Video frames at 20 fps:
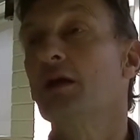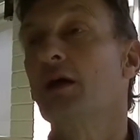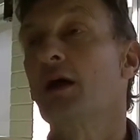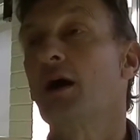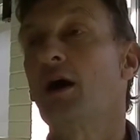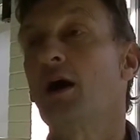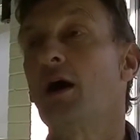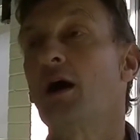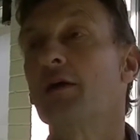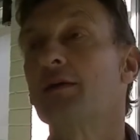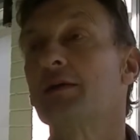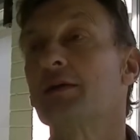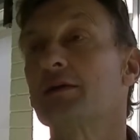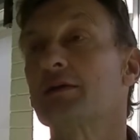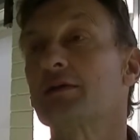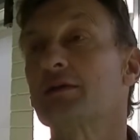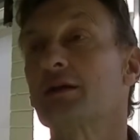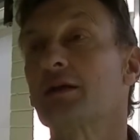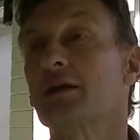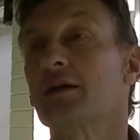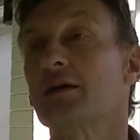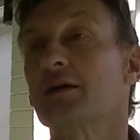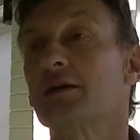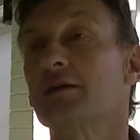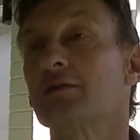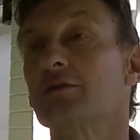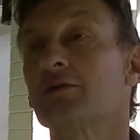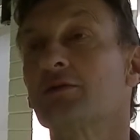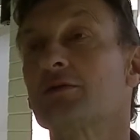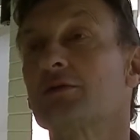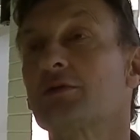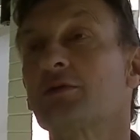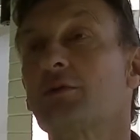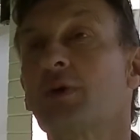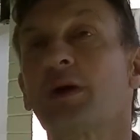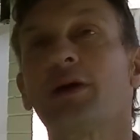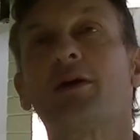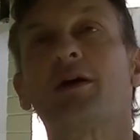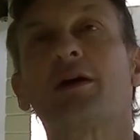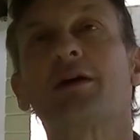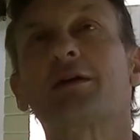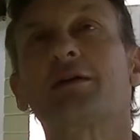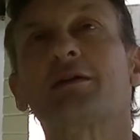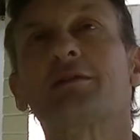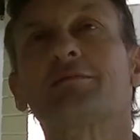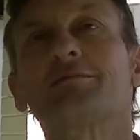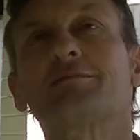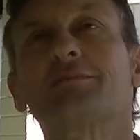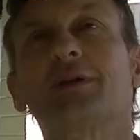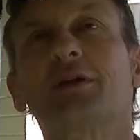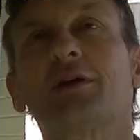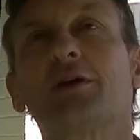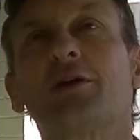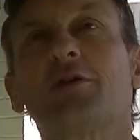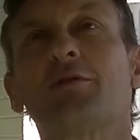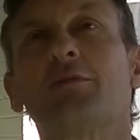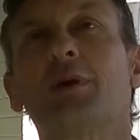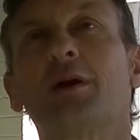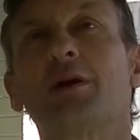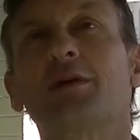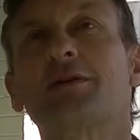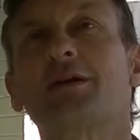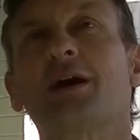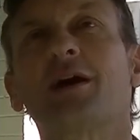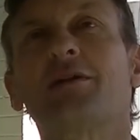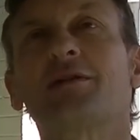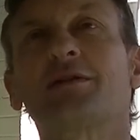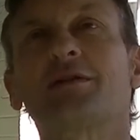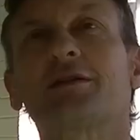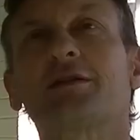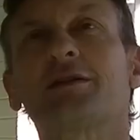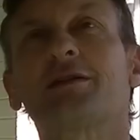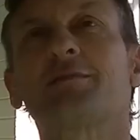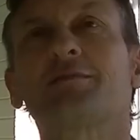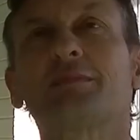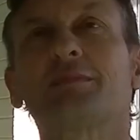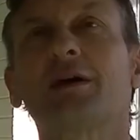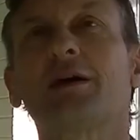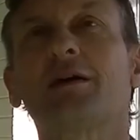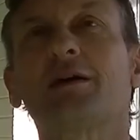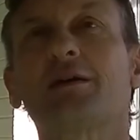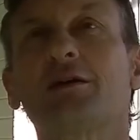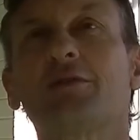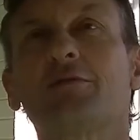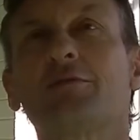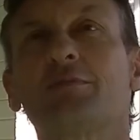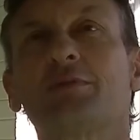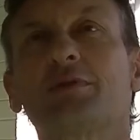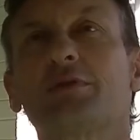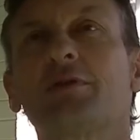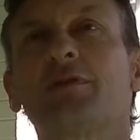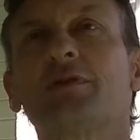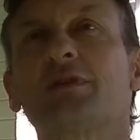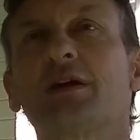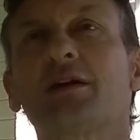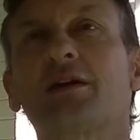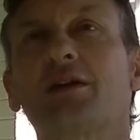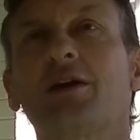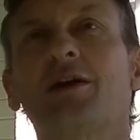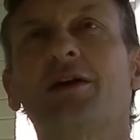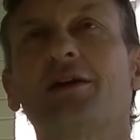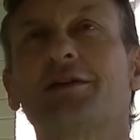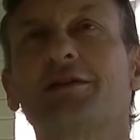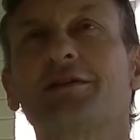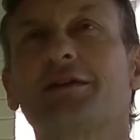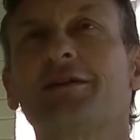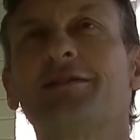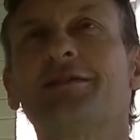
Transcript: I just uh, look to where I can help my sales team uh, help serve that client. So